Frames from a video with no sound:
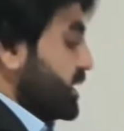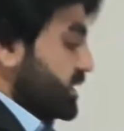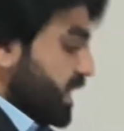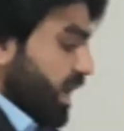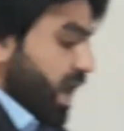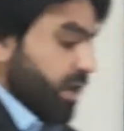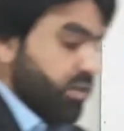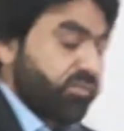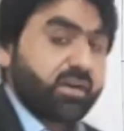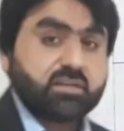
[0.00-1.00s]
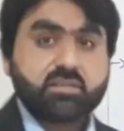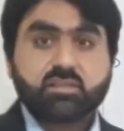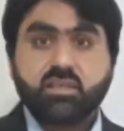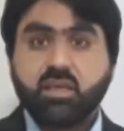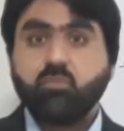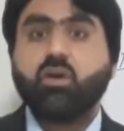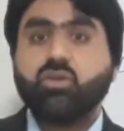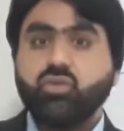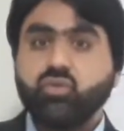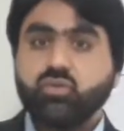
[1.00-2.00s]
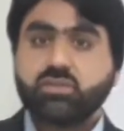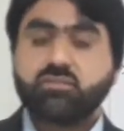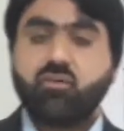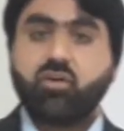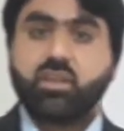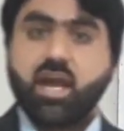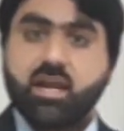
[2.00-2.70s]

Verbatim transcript: There are different schemes used for the